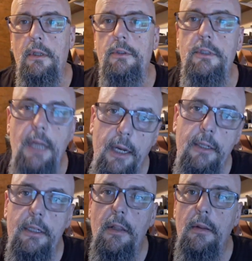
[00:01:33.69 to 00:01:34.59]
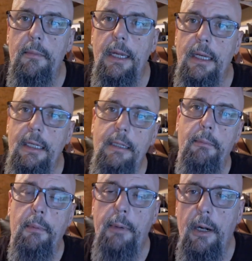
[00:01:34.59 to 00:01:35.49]
So now you're telling me I need to
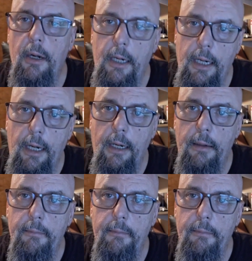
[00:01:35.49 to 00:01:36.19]
prepare again.